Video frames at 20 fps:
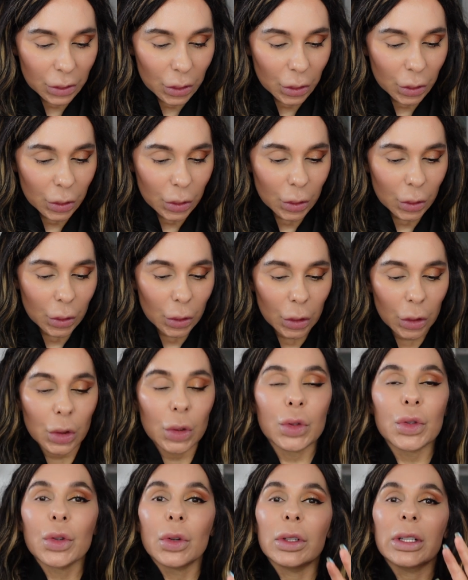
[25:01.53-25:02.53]
to
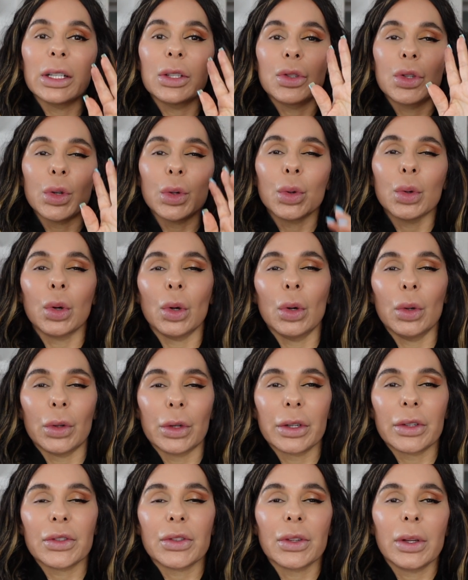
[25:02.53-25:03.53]
use only 2
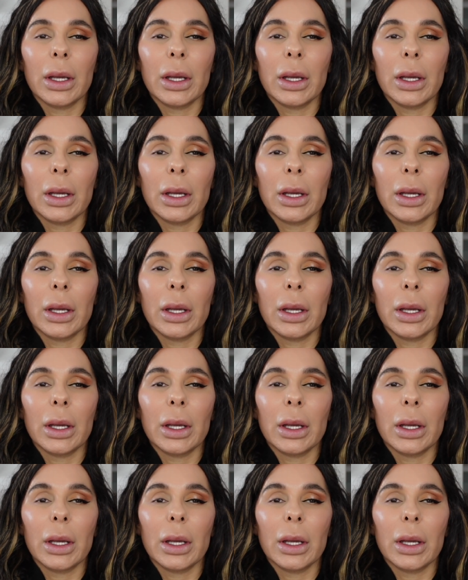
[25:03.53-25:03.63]
colors.